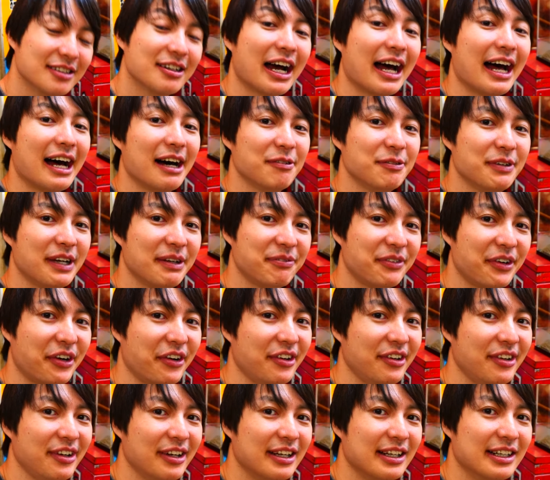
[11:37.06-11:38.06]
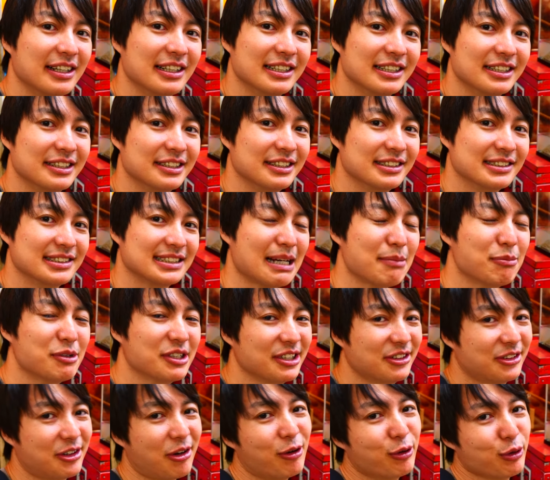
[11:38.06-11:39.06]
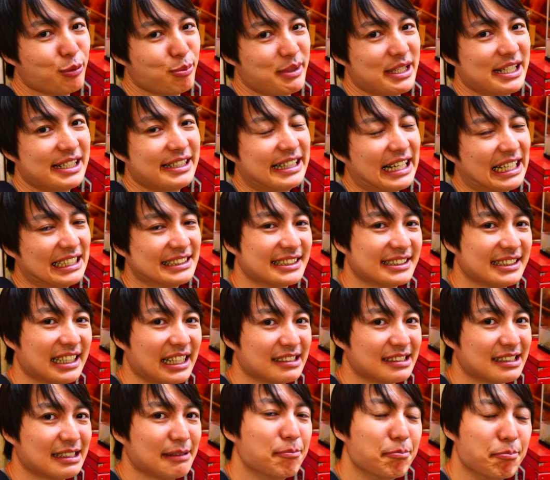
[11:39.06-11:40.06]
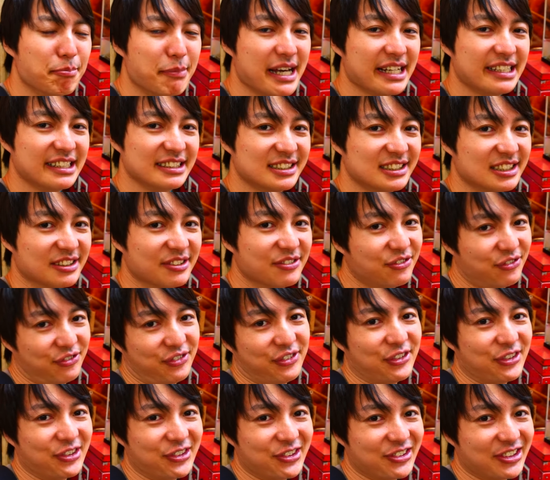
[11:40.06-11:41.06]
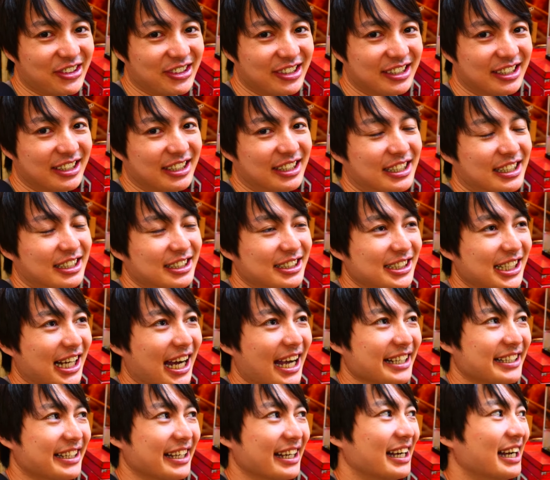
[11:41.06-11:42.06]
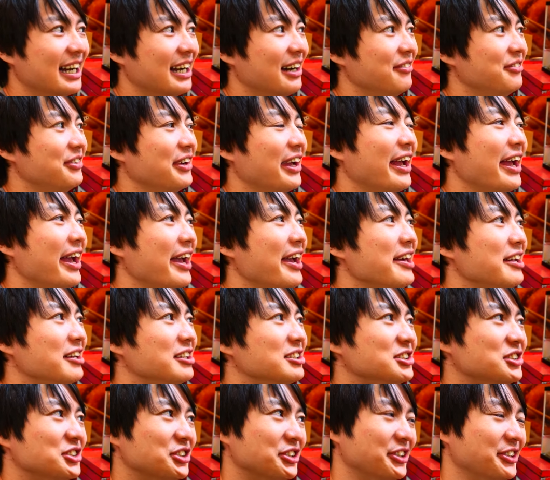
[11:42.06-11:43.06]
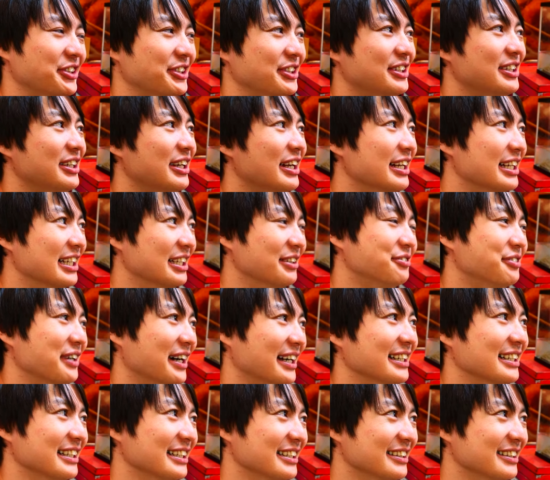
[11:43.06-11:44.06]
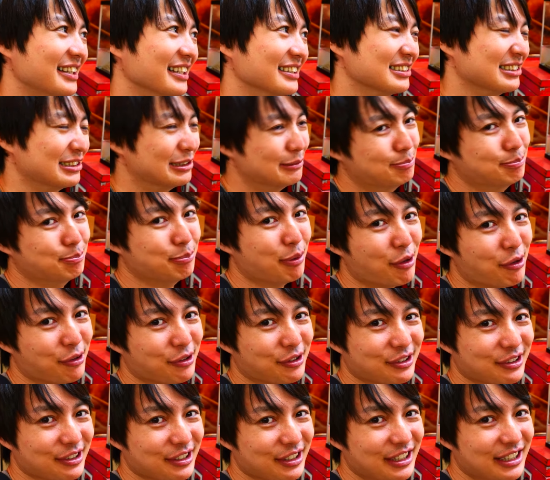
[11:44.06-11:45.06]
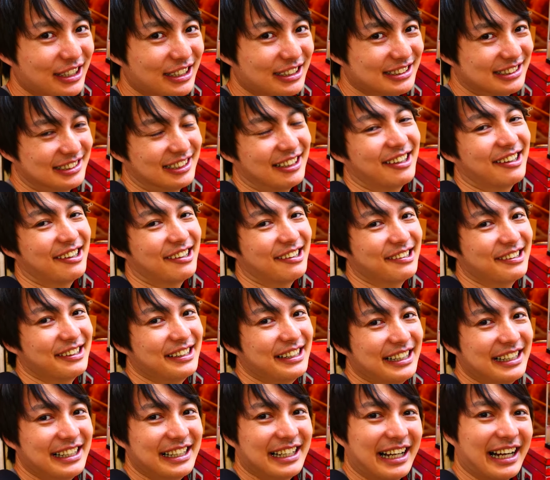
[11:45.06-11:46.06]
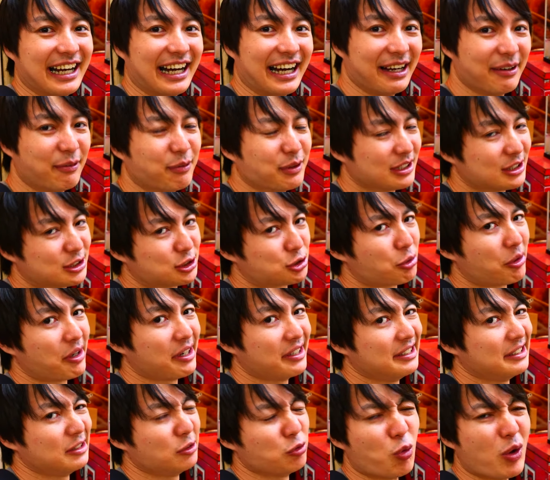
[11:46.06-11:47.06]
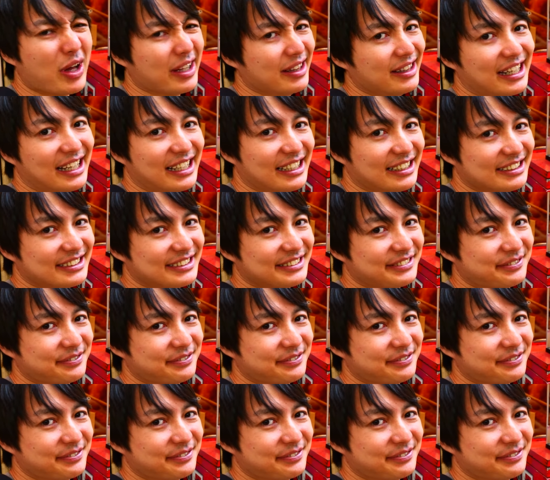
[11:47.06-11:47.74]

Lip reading: However, someone told me that's like a medicine food. I can have energy if I eat the Suppon. So, I want to try it one day.